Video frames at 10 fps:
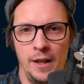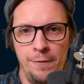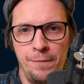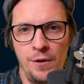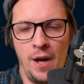
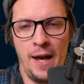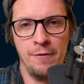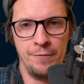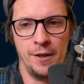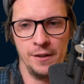if you
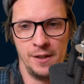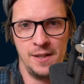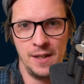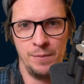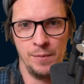have a
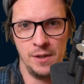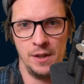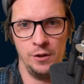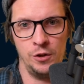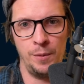finite state
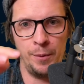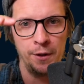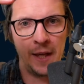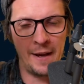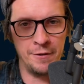machine, you
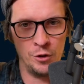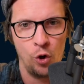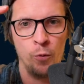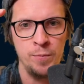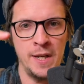typically have an
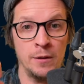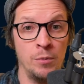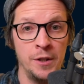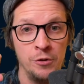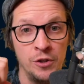
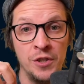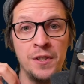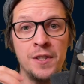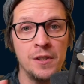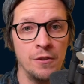object where you
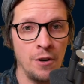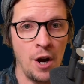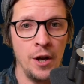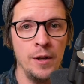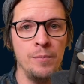
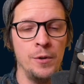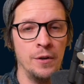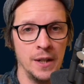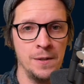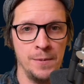describe
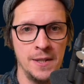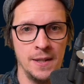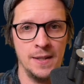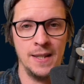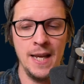your
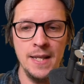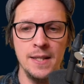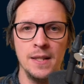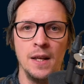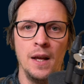explicit
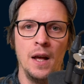states